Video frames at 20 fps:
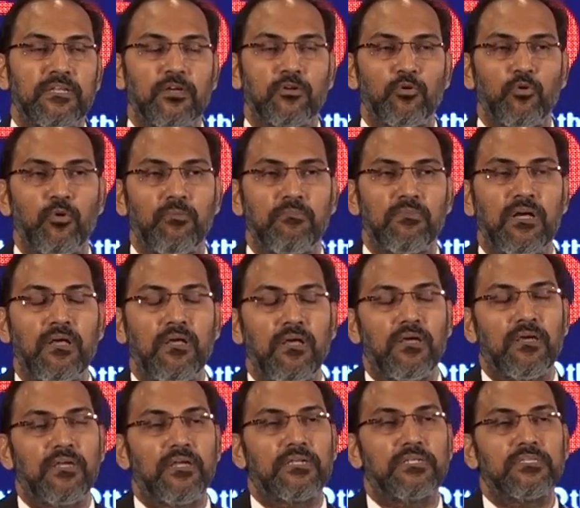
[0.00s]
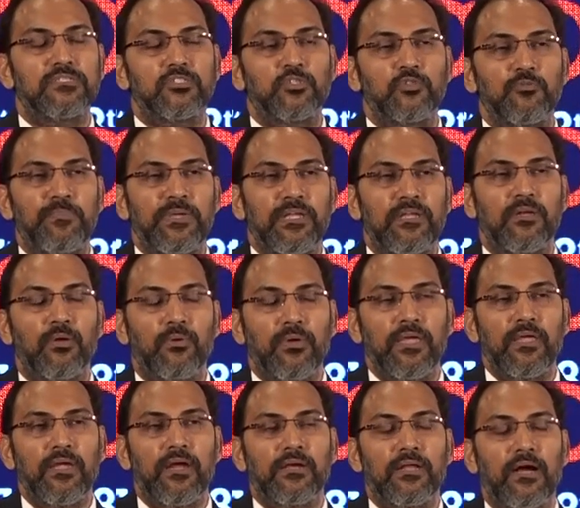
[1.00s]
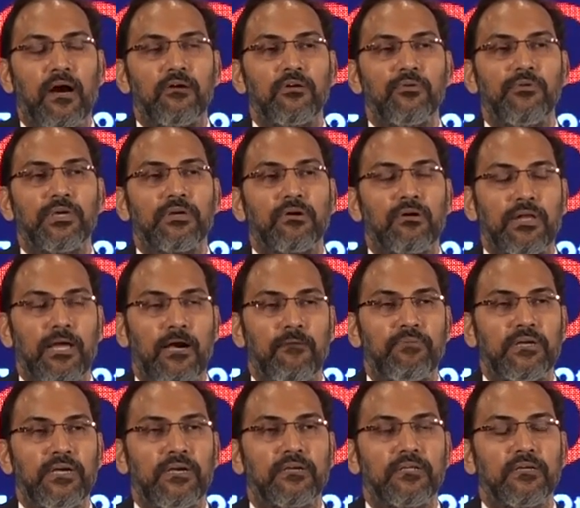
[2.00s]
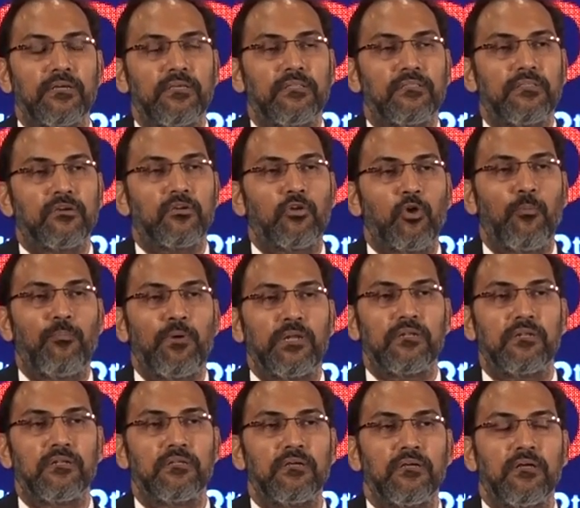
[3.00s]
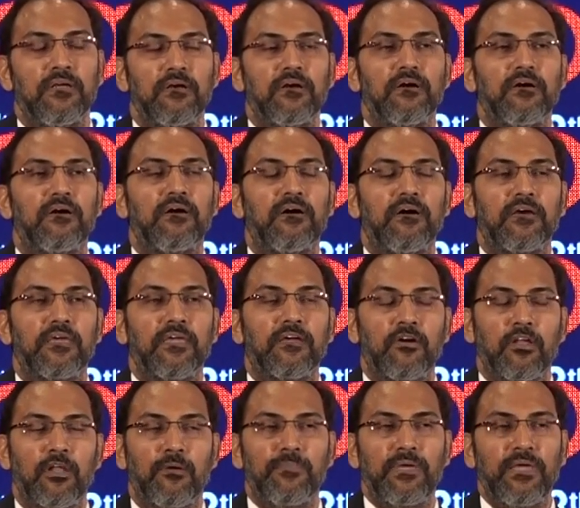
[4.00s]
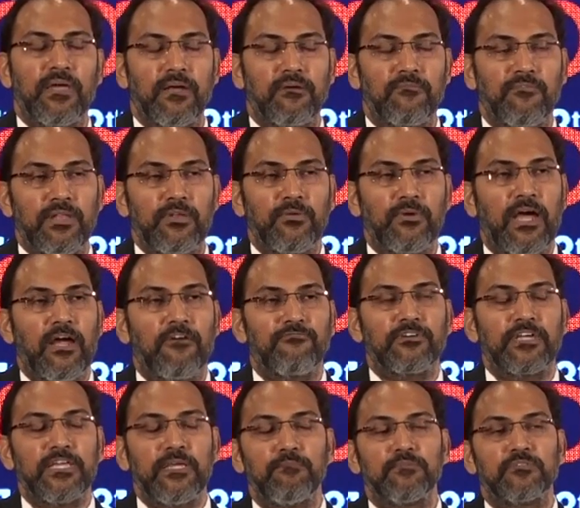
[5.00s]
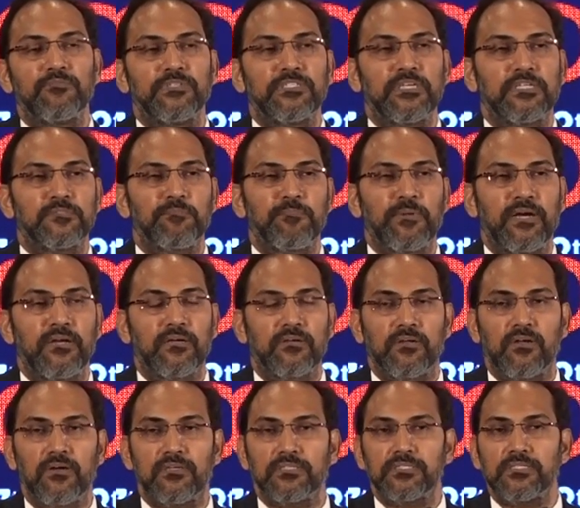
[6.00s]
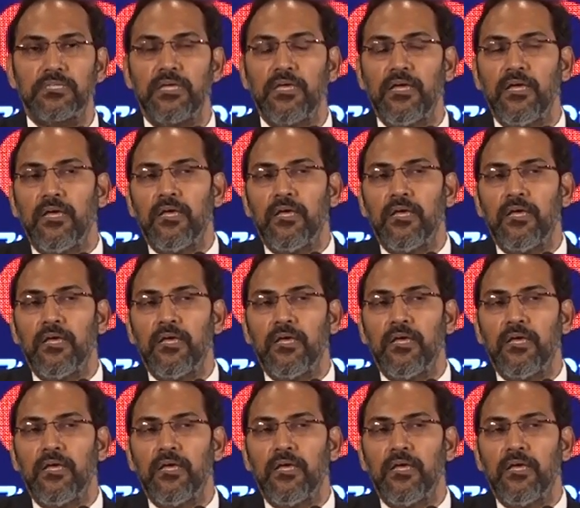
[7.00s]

in a room. It is to be looking at how do we collaborate in the global economy, and when you have teams which are spread across.